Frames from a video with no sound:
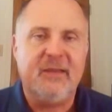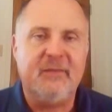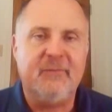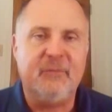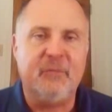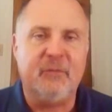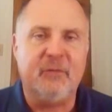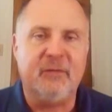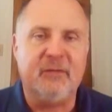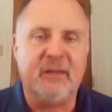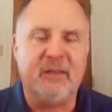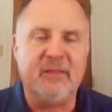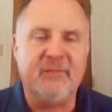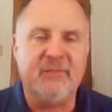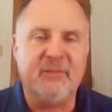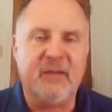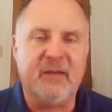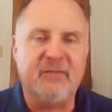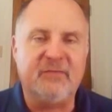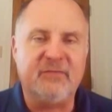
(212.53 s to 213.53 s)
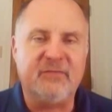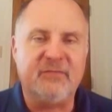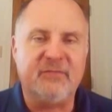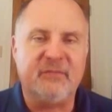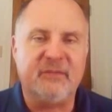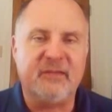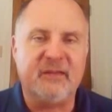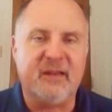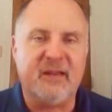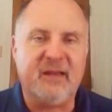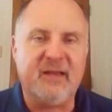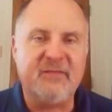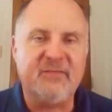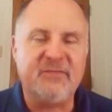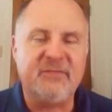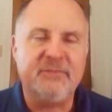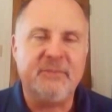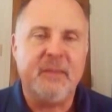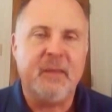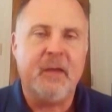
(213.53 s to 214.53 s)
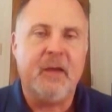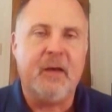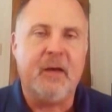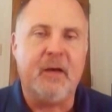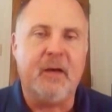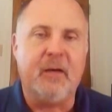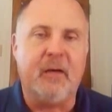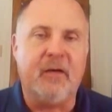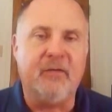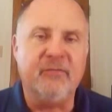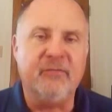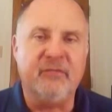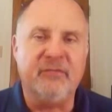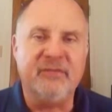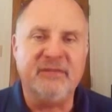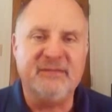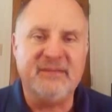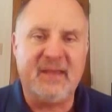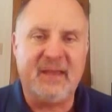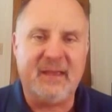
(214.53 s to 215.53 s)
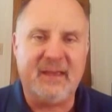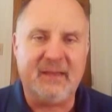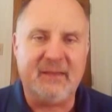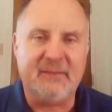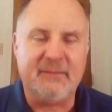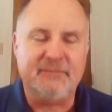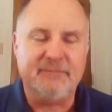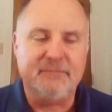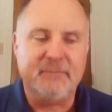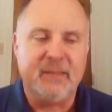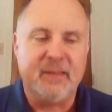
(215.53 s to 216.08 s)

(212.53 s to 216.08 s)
if you're in another philosophy class. Also the date.